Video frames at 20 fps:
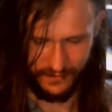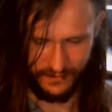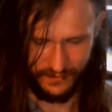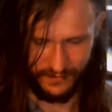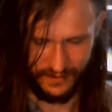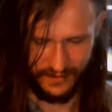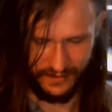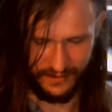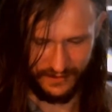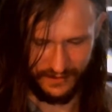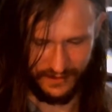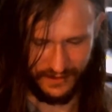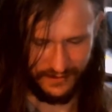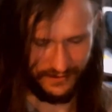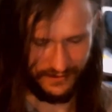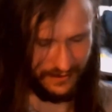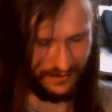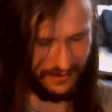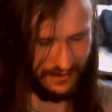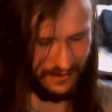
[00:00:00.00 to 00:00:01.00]
I think that's
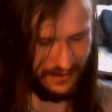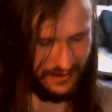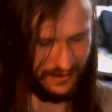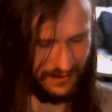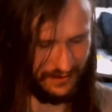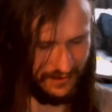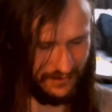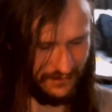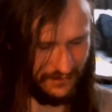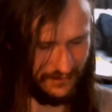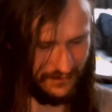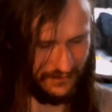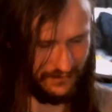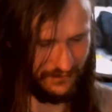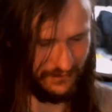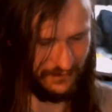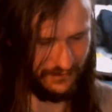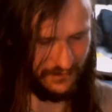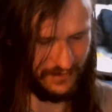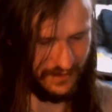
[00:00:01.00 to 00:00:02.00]
really,
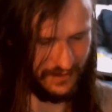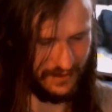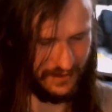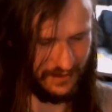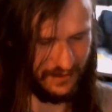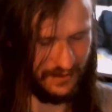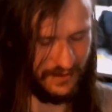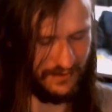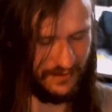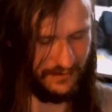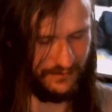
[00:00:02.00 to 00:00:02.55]
I don't know.